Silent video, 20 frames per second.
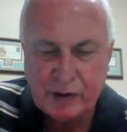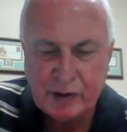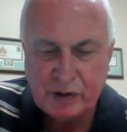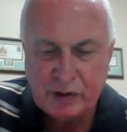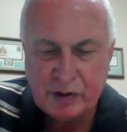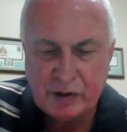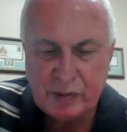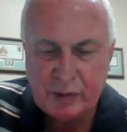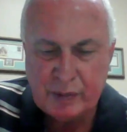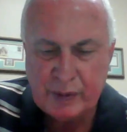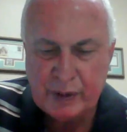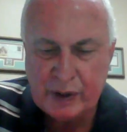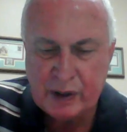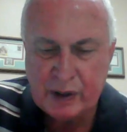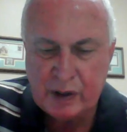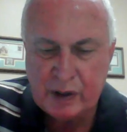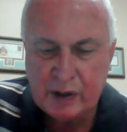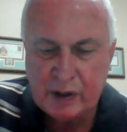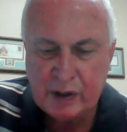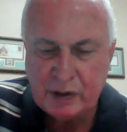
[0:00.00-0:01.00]
assumed to be
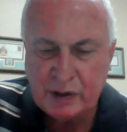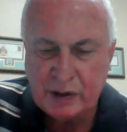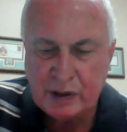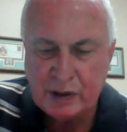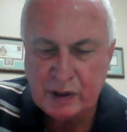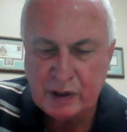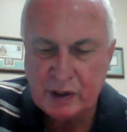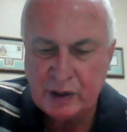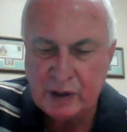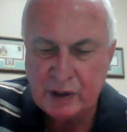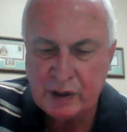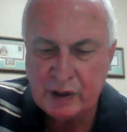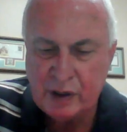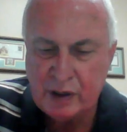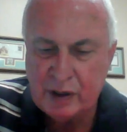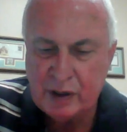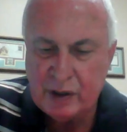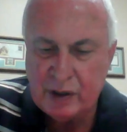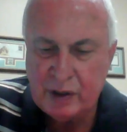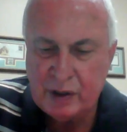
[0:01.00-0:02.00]
constant
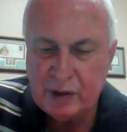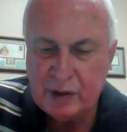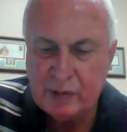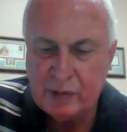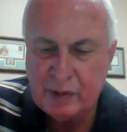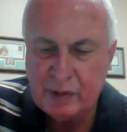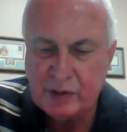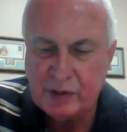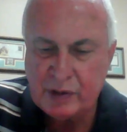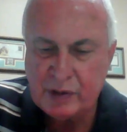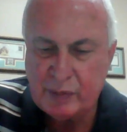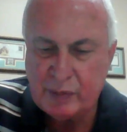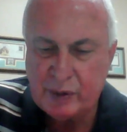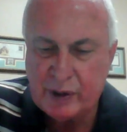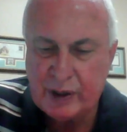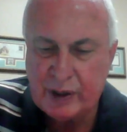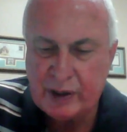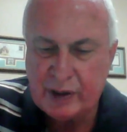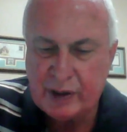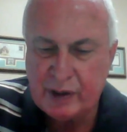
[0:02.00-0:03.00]
when
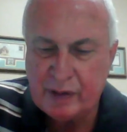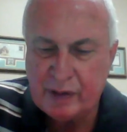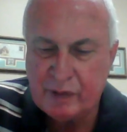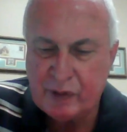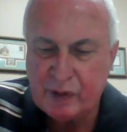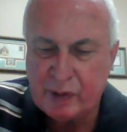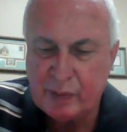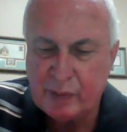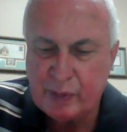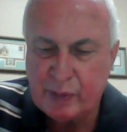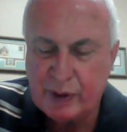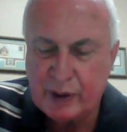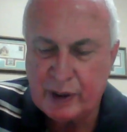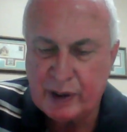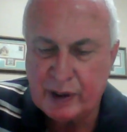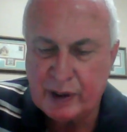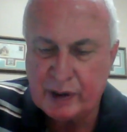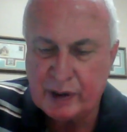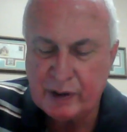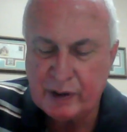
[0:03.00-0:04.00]
supply curve for a
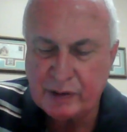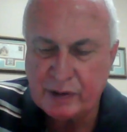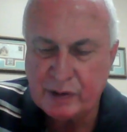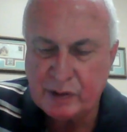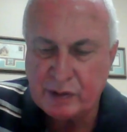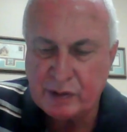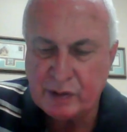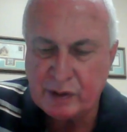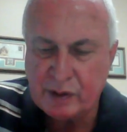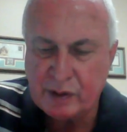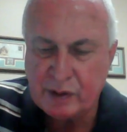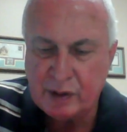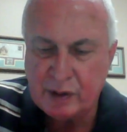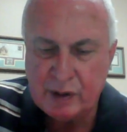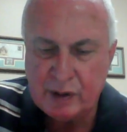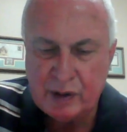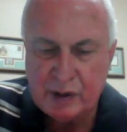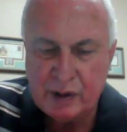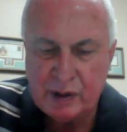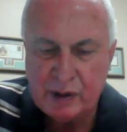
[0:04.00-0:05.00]
product is drawn,
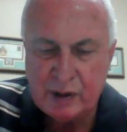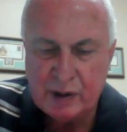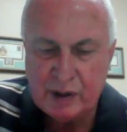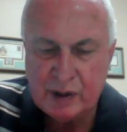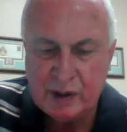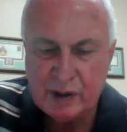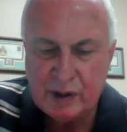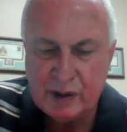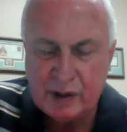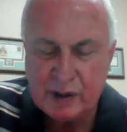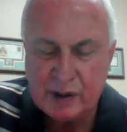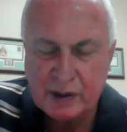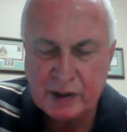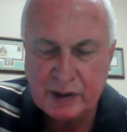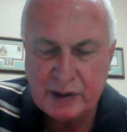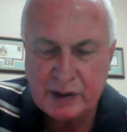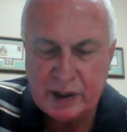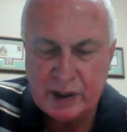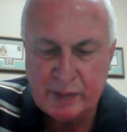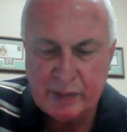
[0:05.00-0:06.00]

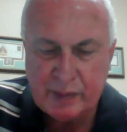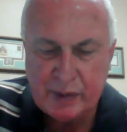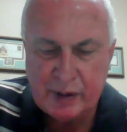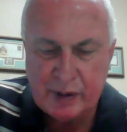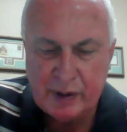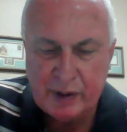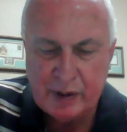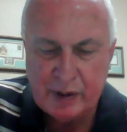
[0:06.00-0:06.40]
except.